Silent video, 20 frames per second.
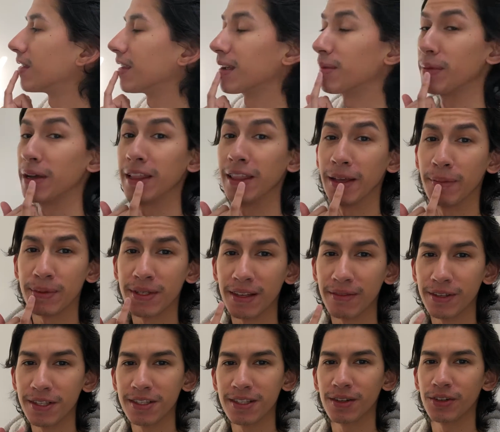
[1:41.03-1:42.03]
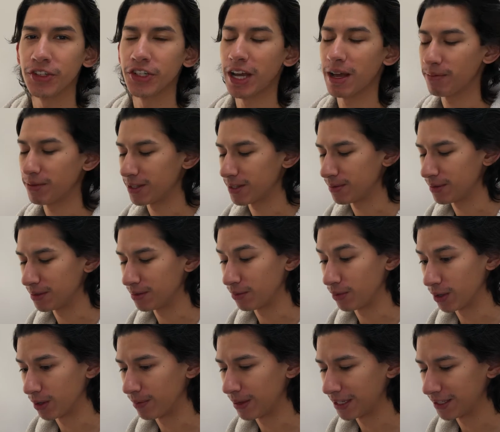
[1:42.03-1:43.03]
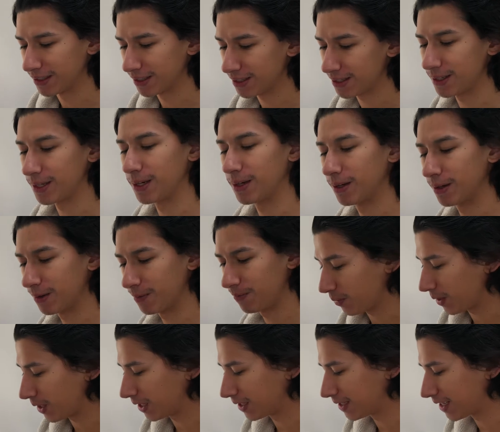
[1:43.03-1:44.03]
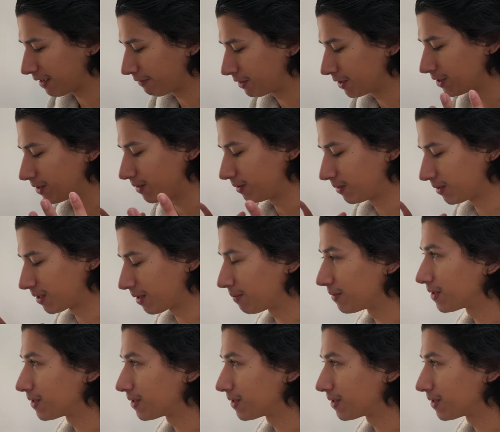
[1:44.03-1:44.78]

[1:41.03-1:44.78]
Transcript: my lips have been so chapped, it's been real bad. So we're gonna dive into some